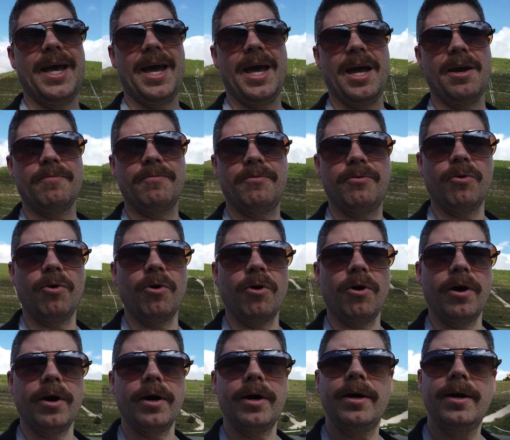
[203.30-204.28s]
name
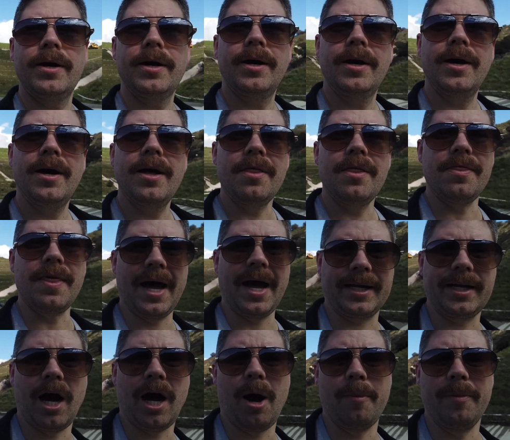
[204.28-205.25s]
for
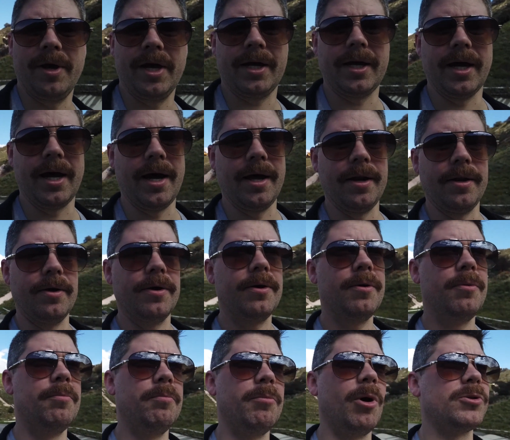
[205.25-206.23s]
that comic and
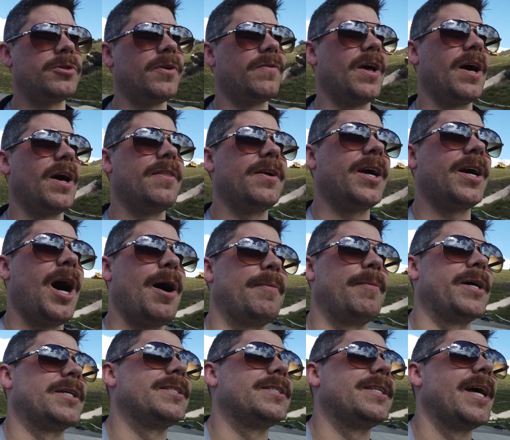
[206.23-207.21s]
most of the other
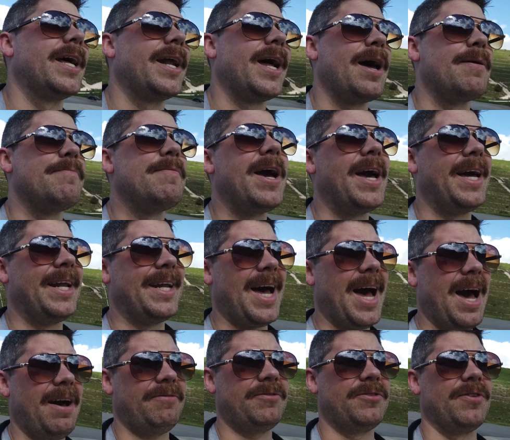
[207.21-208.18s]
comics that I made
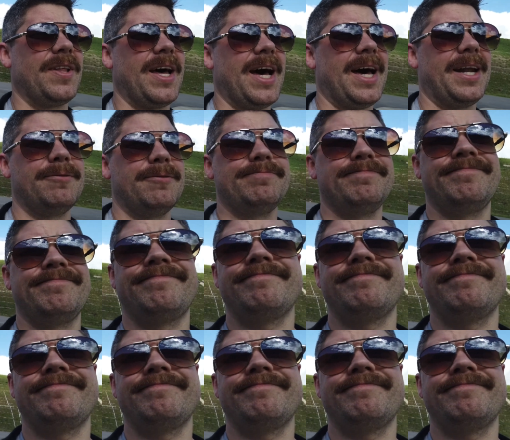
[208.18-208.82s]
after that